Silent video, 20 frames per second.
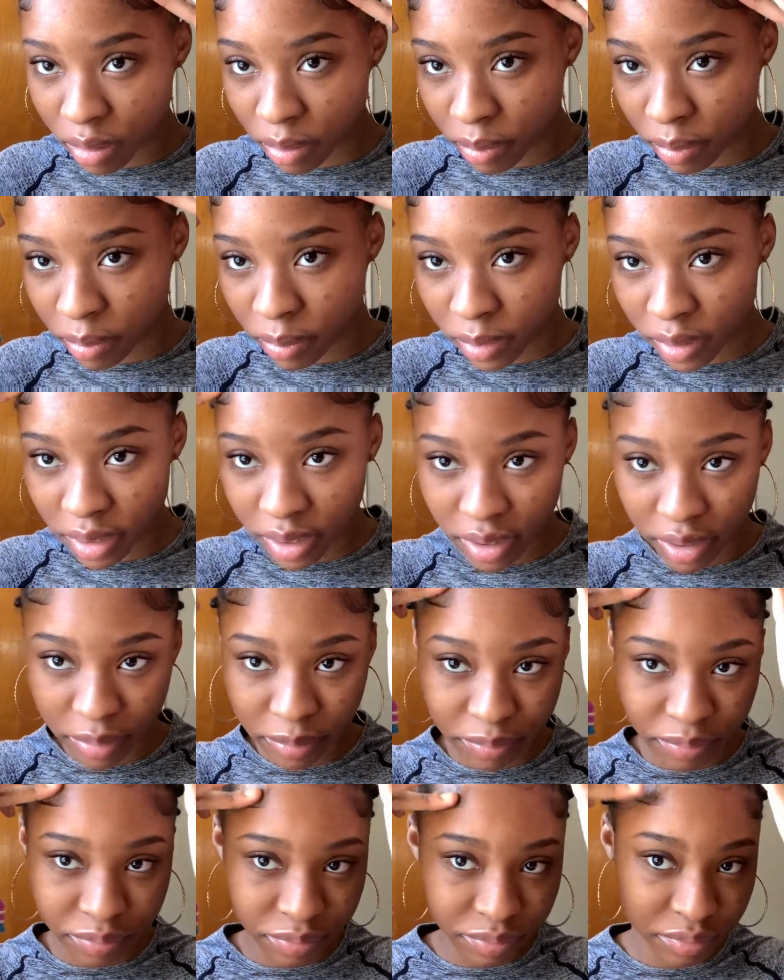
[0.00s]
But
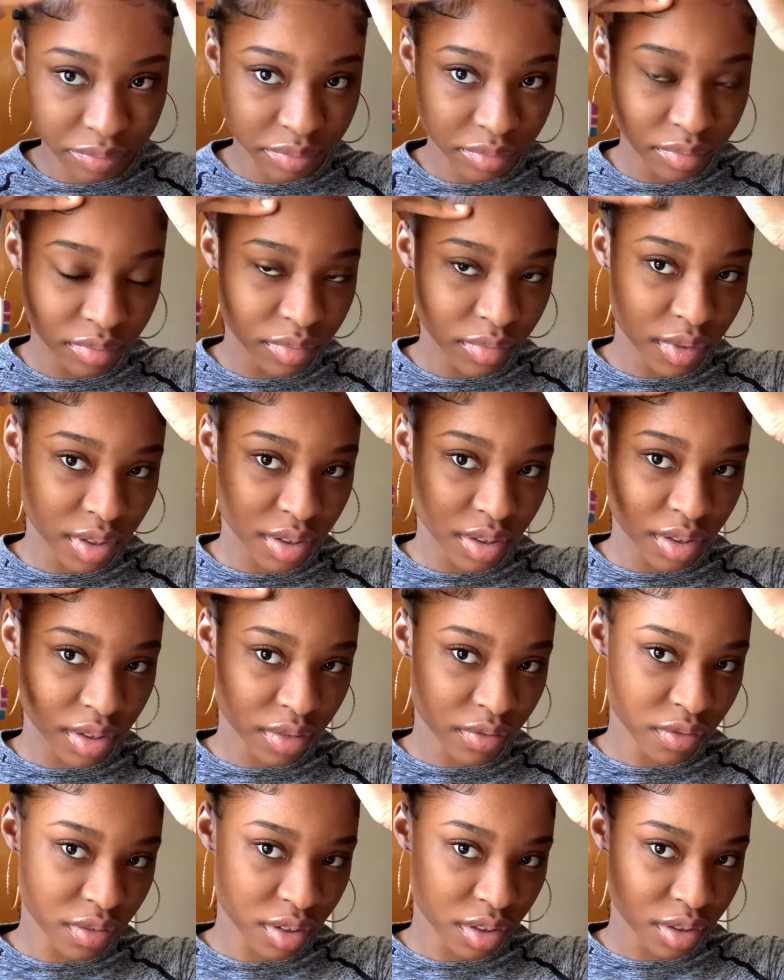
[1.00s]
this is the
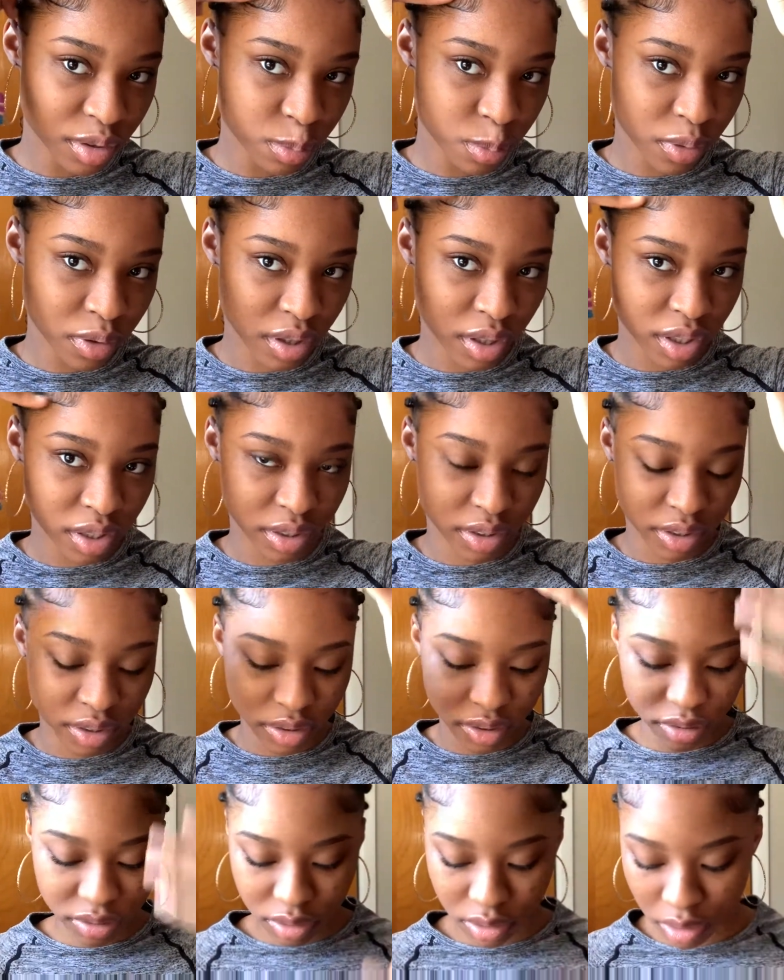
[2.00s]
finished
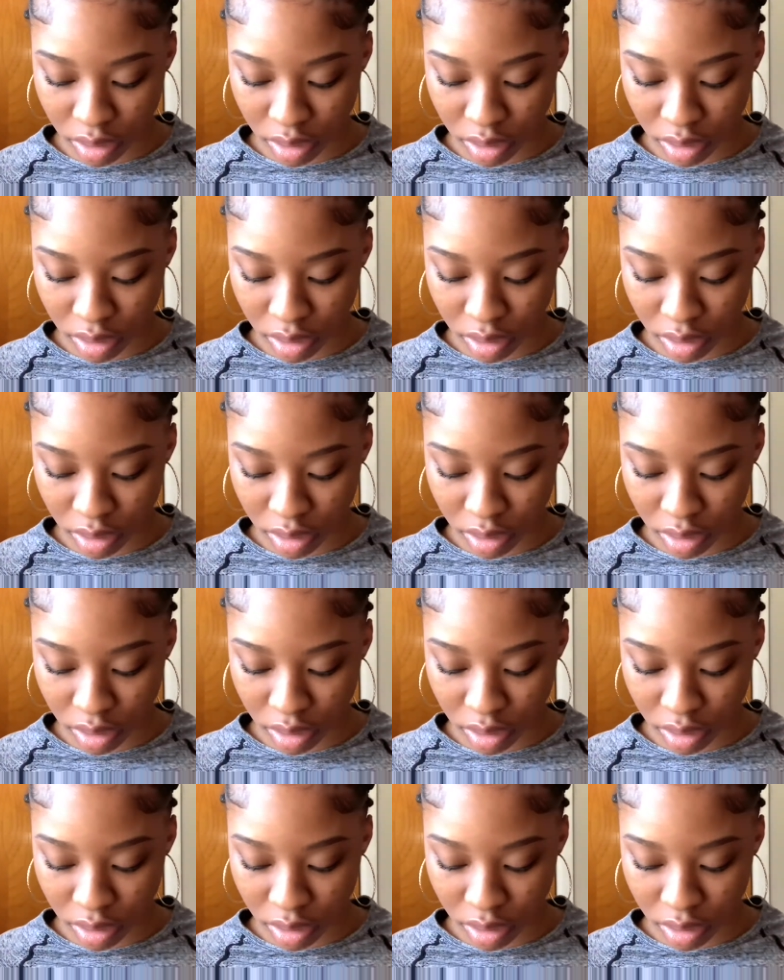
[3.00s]
product.